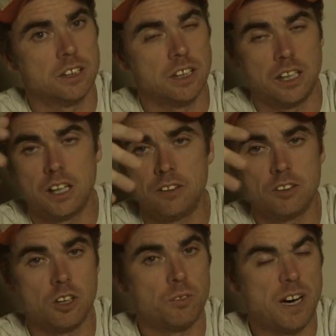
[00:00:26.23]
And
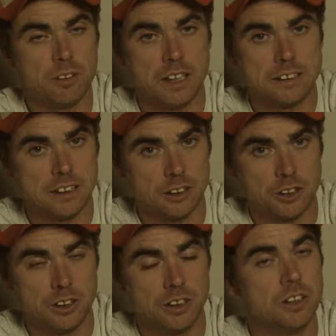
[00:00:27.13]
even on paper, that
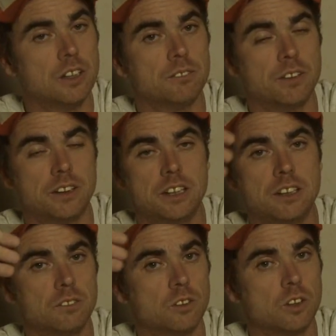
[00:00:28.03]
sounds good. But
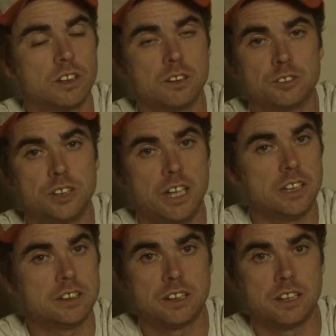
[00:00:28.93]
then what comes
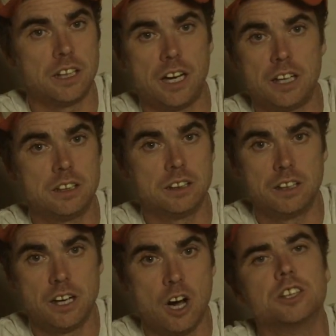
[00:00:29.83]
next ain't good
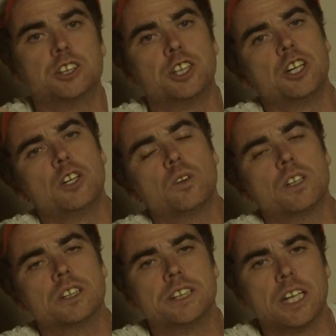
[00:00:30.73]
at all. Sure, you
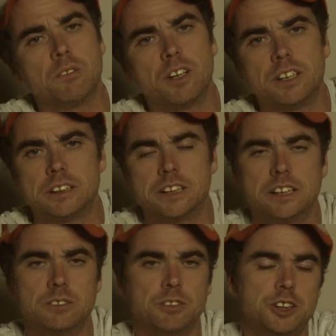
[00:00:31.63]
want to celebrate the
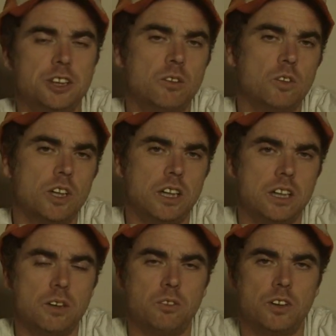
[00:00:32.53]
season, but you don't want to
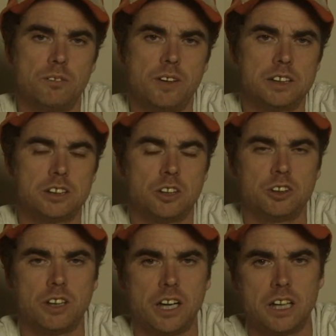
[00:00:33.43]
end up with a mess on
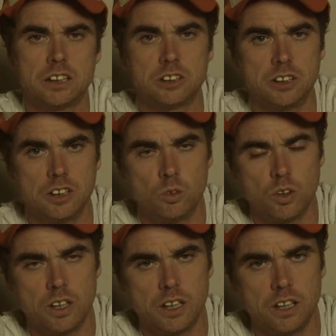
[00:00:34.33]
your hands or
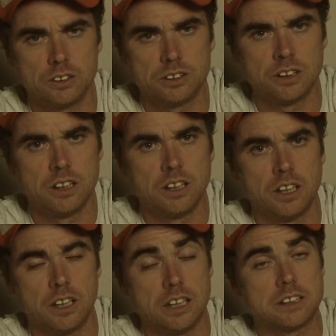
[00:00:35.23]
anywhere else.
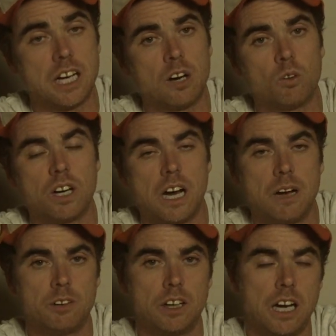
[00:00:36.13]
And that's kind of what
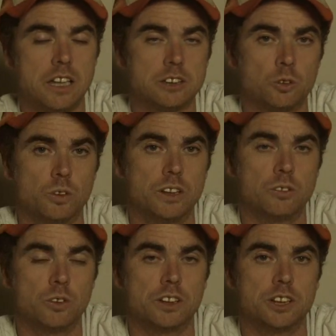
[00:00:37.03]
happened last
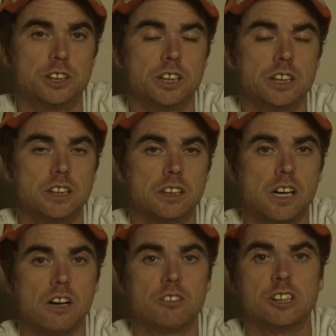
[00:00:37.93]
week with the chili
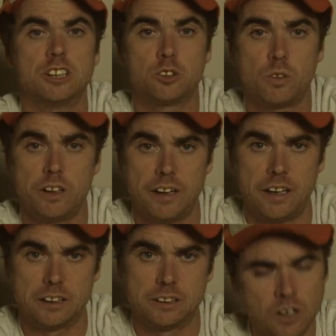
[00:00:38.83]
cook-off and the square
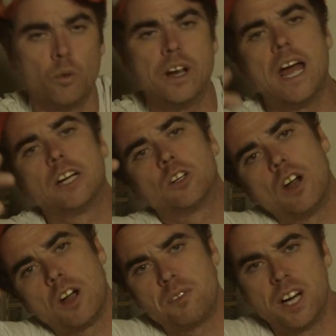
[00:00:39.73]
dance. We had
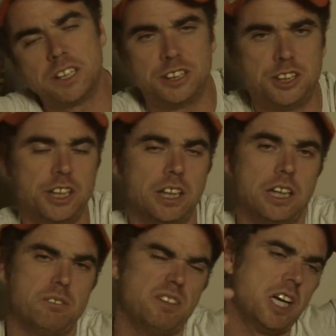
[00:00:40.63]
crock pots of
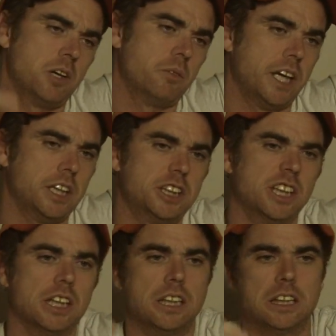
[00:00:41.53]
chili. Men made
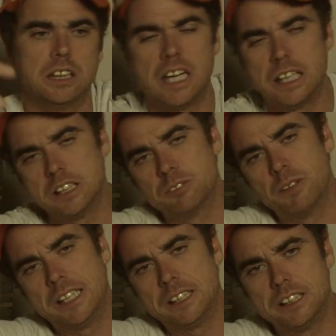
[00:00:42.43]
chili. Ladies
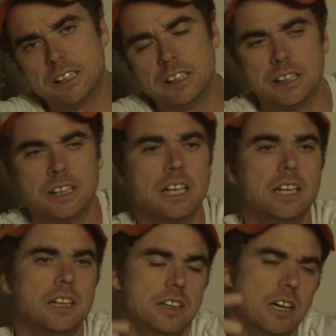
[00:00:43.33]
made chili.
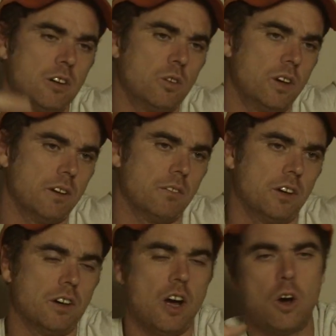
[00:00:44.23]
Young
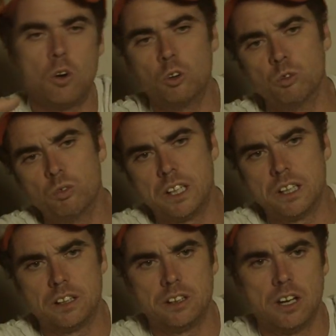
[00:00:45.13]
women. Old
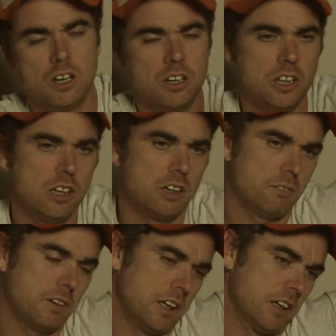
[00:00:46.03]
men.
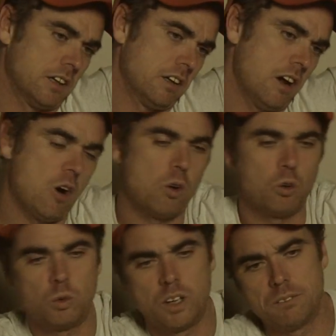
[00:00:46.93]
Young men.
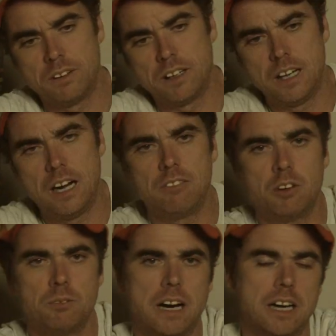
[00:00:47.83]
Old women.
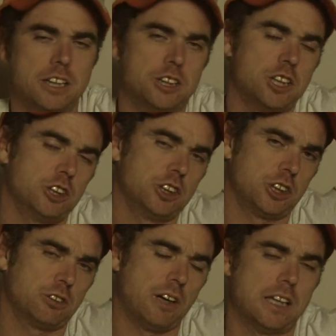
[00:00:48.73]
Everybody. Church of
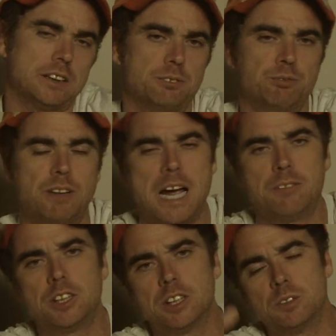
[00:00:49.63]
Christ.
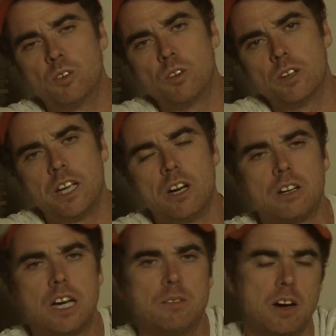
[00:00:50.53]
Baptist. Boy, they all
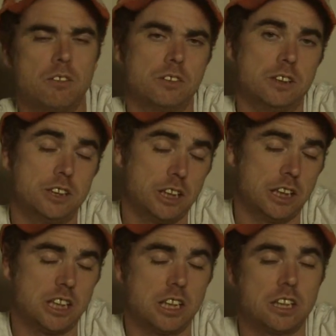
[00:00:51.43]
came out for the
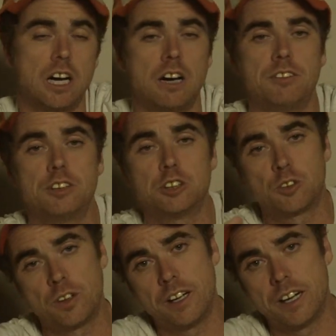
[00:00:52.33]
chili cook-off and the
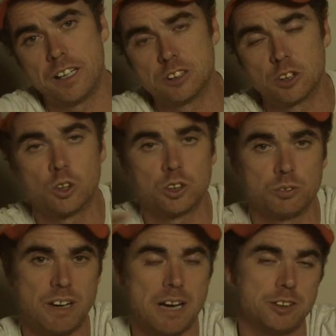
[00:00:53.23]
square dance. Of course, the
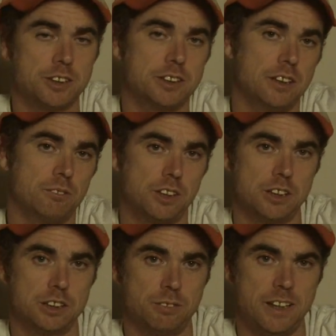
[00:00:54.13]
Baptists didn't
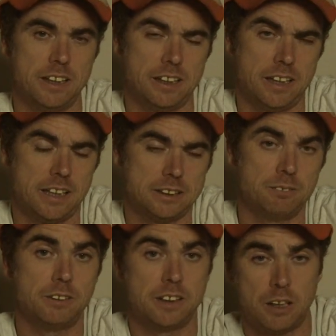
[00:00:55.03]
participate in the
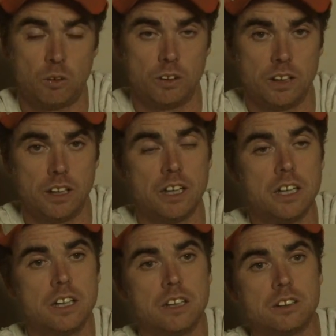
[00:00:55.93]
dancing, but they were there.
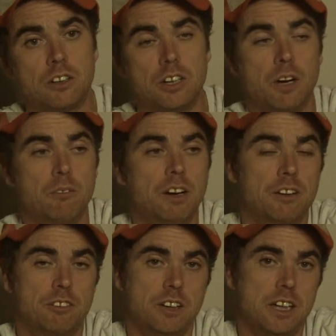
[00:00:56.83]
Turned out
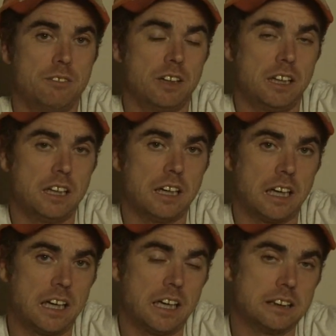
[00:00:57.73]
better for them in the end, I
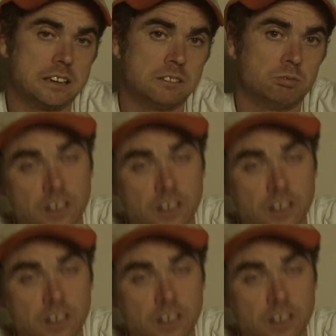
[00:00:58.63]
guess.